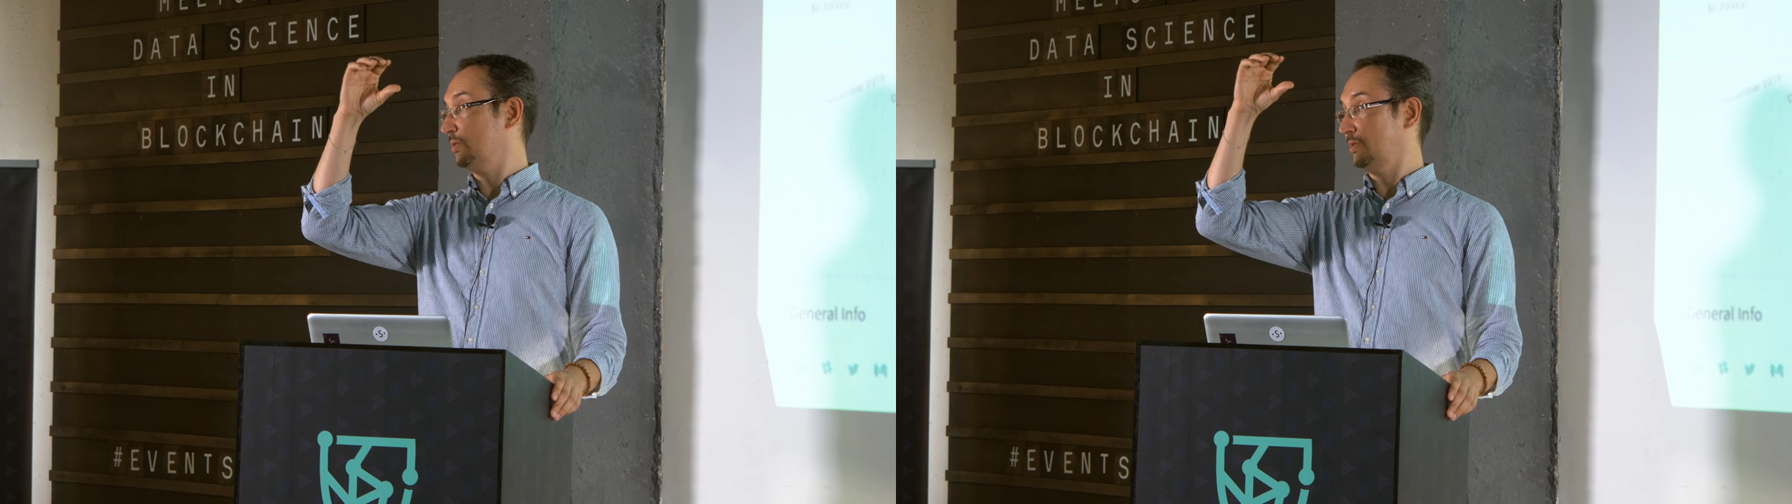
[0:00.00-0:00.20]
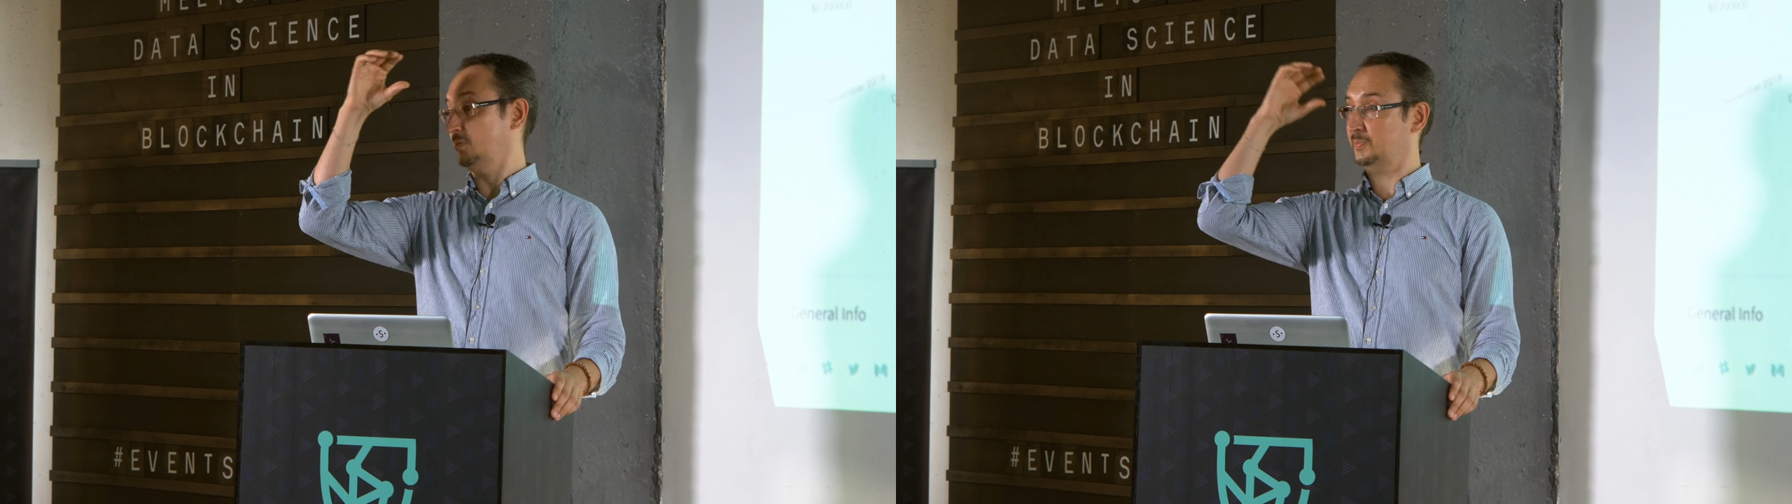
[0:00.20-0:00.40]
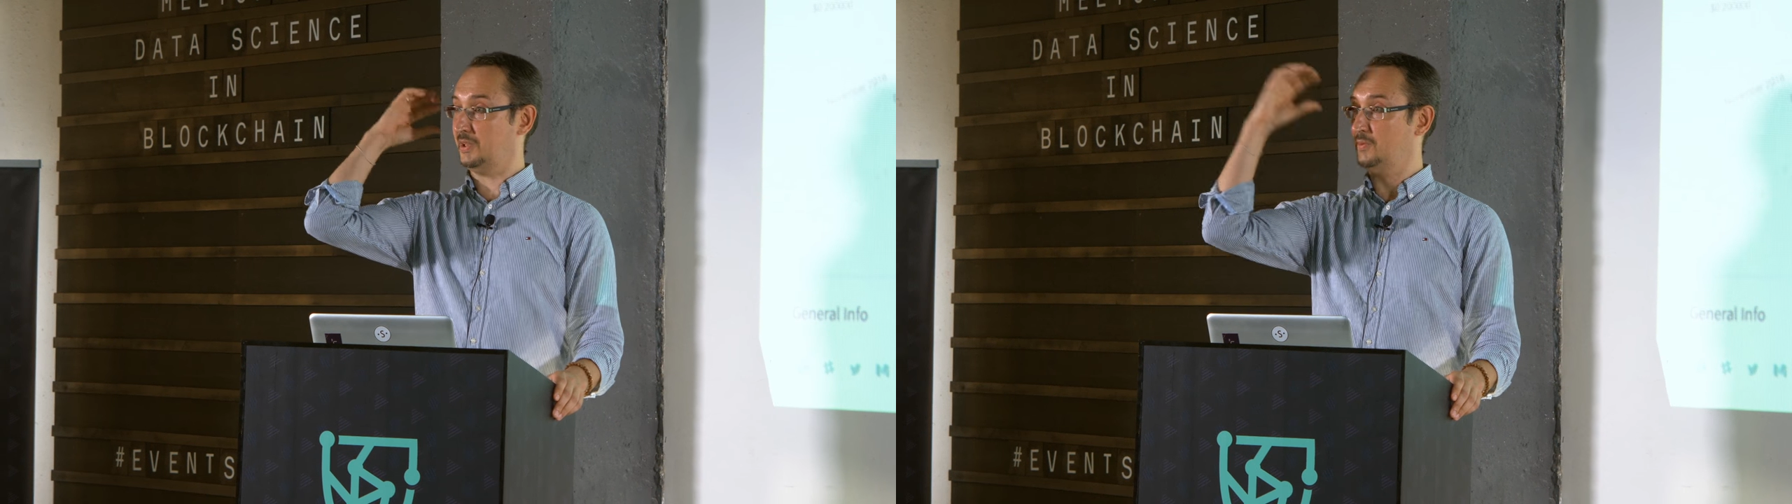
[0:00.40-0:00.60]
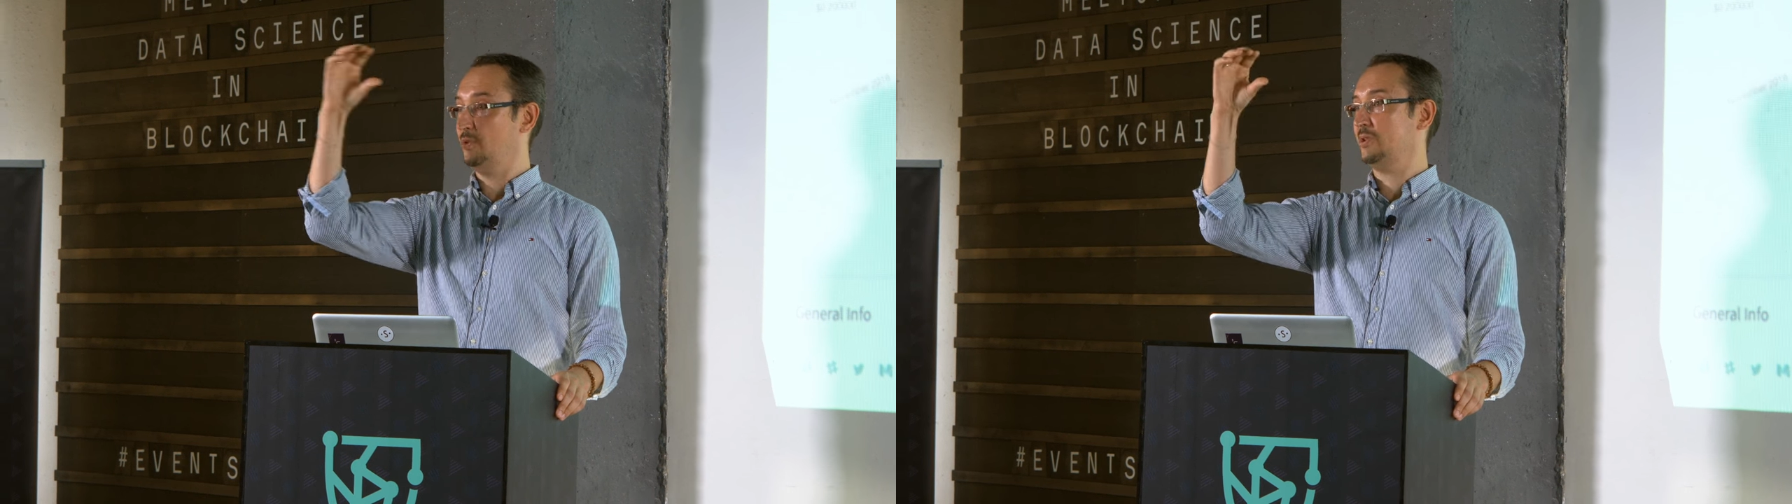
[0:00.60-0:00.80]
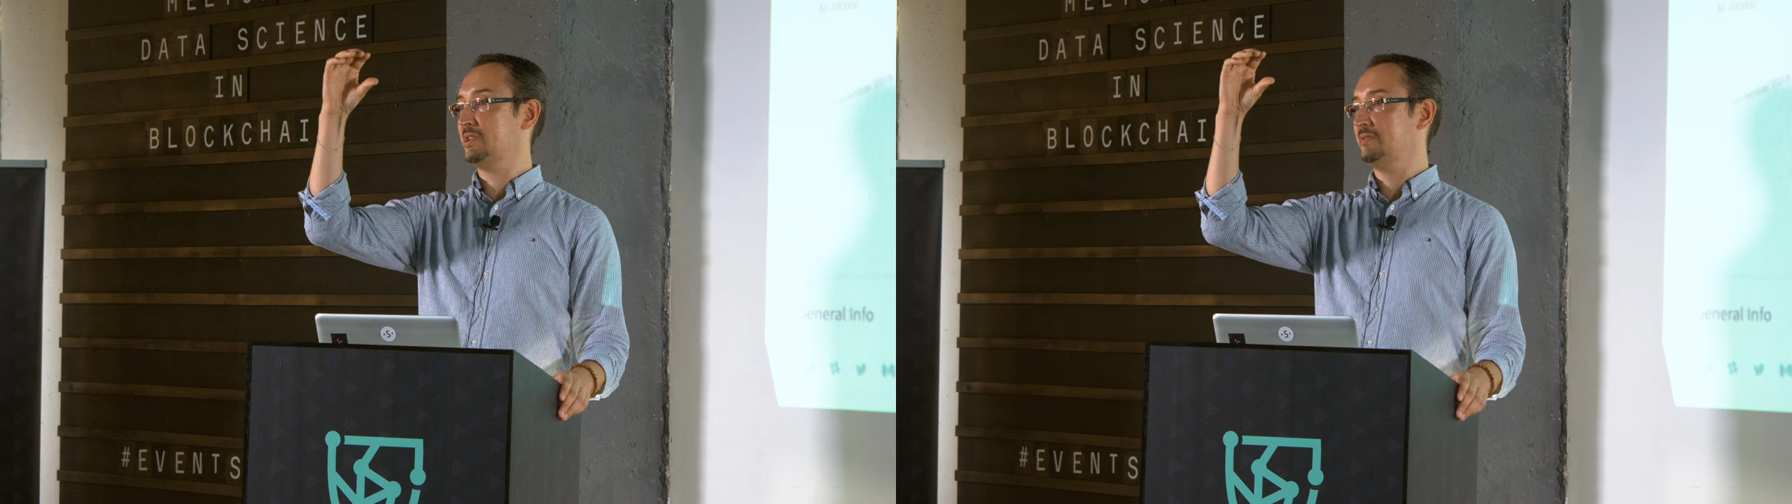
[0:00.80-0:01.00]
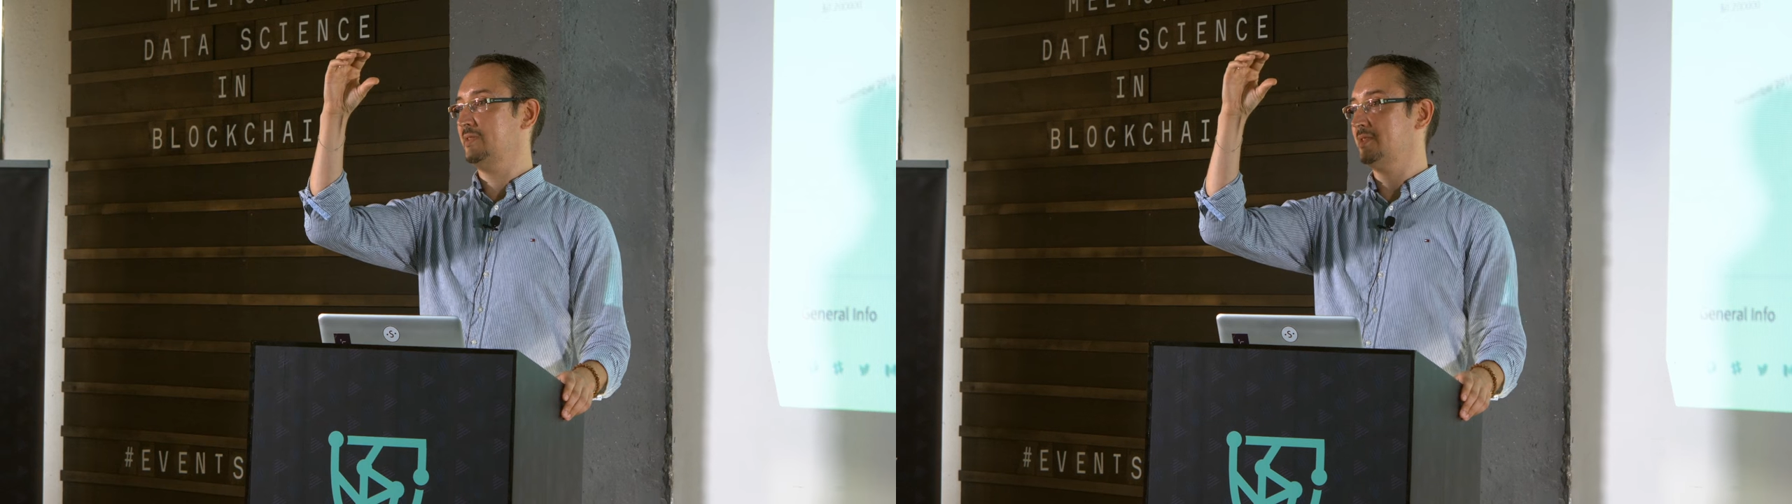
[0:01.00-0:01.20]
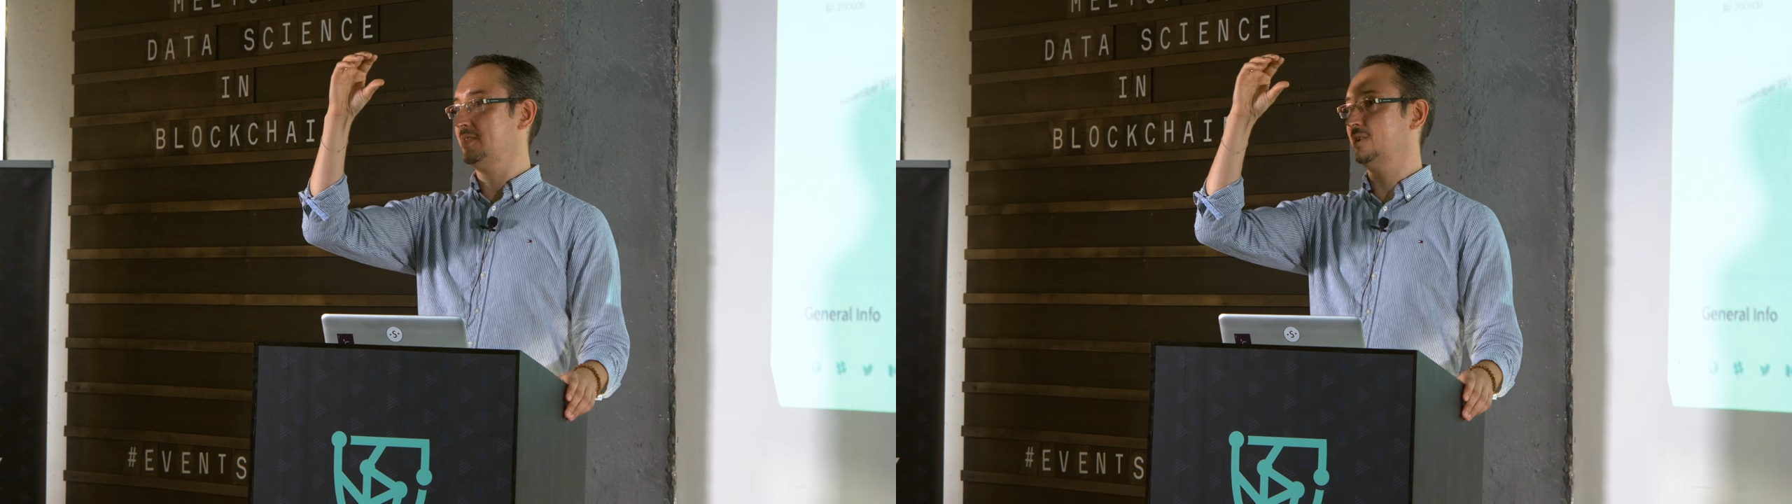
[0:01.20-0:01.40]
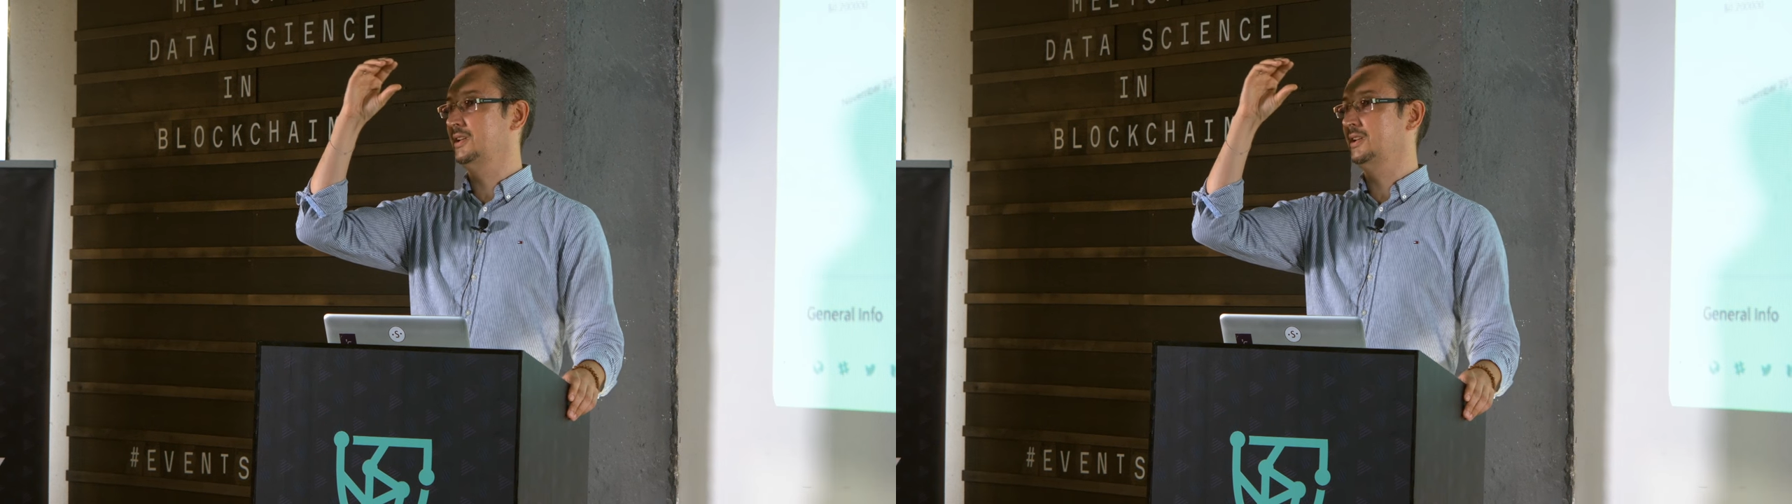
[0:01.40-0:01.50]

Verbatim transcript: there is a right to property,